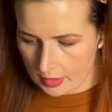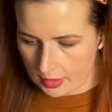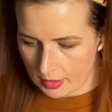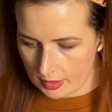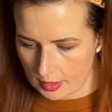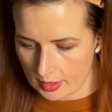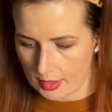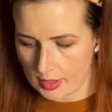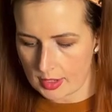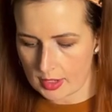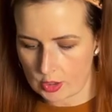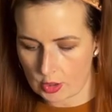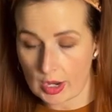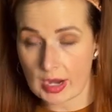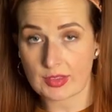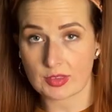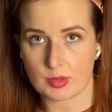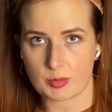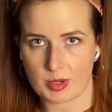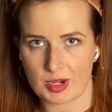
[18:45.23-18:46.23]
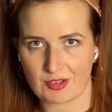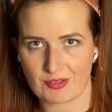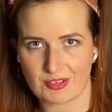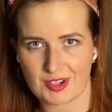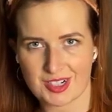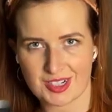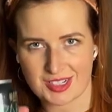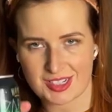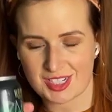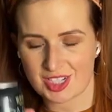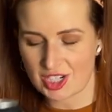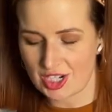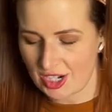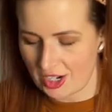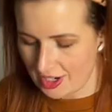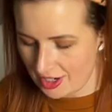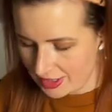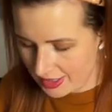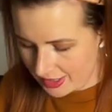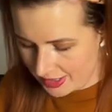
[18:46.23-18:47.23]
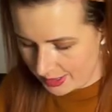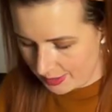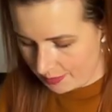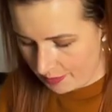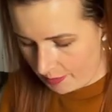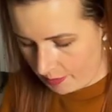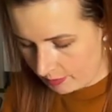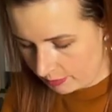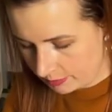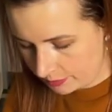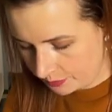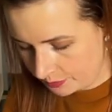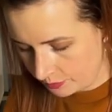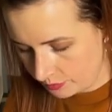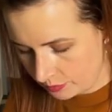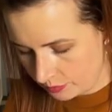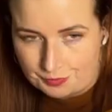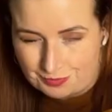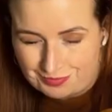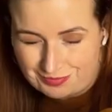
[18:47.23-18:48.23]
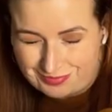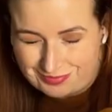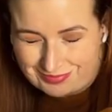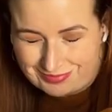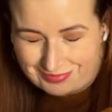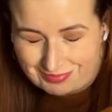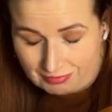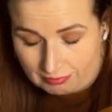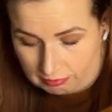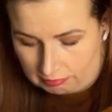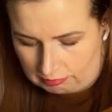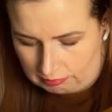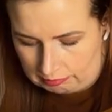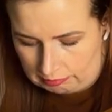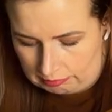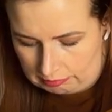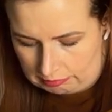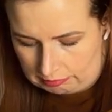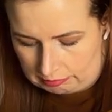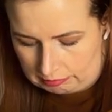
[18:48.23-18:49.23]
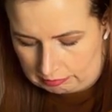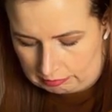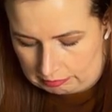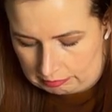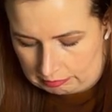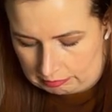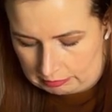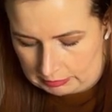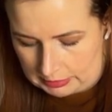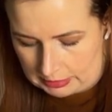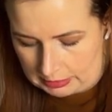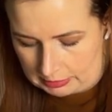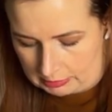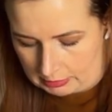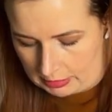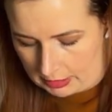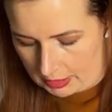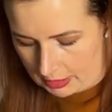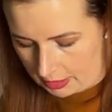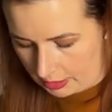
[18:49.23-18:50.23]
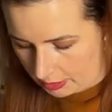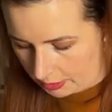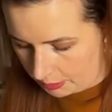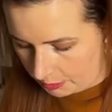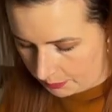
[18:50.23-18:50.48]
I crack the beer first. Cheers. Oh no.